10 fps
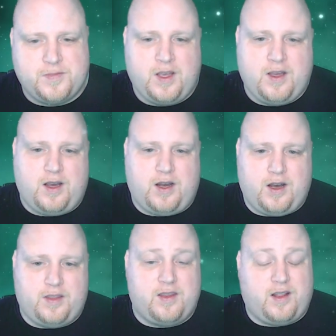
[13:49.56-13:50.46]

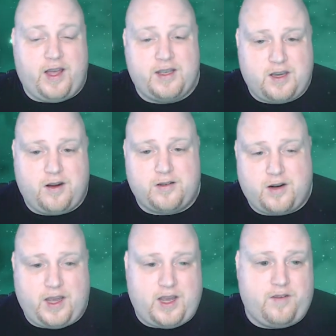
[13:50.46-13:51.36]
Then the last character I
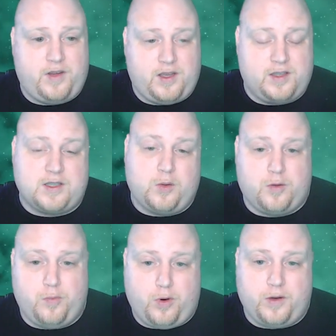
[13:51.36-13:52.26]
have is a Weird
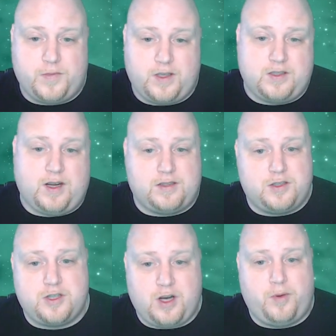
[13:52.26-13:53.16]
Boy. He's got the
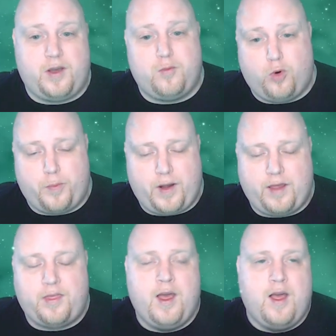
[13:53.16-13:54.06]
Jump and
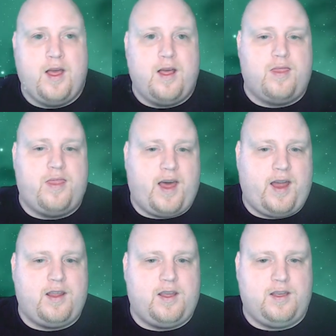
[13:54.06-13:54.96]
Warpath. That
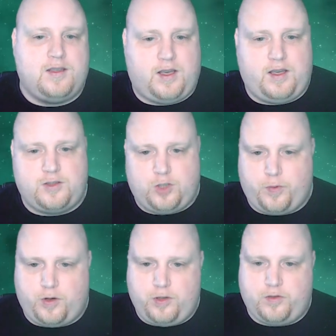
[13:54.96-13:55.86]
is a super
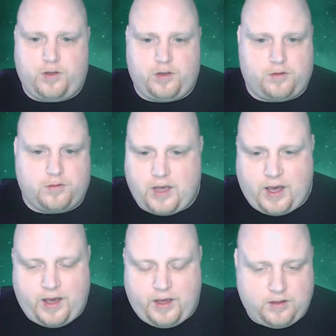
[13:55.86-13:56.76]
useful little
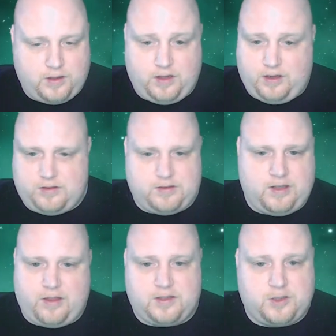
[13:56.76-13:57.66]
guy. He's
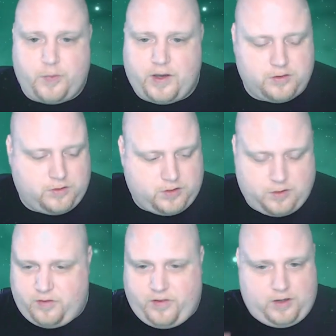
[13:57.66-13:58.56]
nothing special in terms
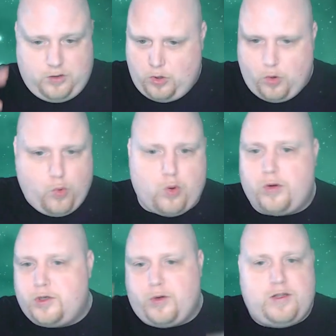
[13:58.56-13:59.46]
of no Warlord
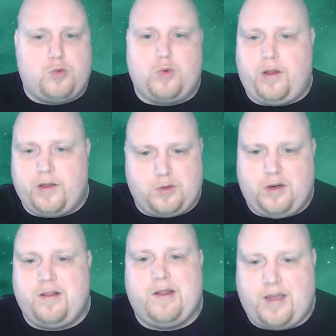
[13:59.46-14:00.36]
traits or relics or anything
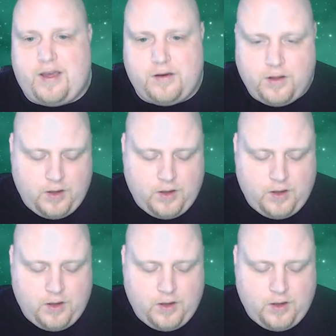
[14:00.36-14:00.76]
like that.